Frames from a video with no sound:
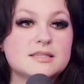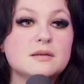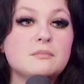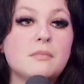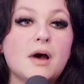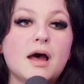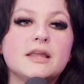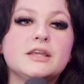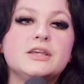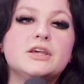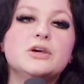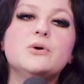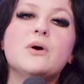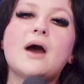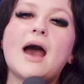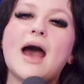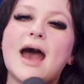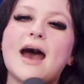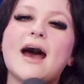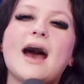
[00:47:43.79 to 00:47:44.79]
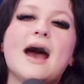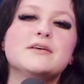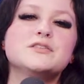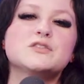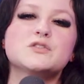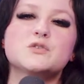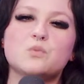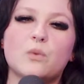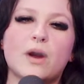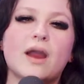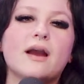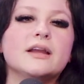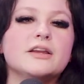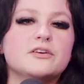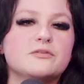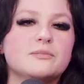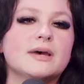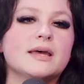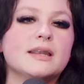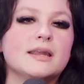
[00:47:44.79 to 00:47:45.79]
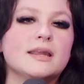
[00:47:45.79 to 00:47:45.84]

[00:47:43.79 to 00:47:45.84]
in I swear you've been.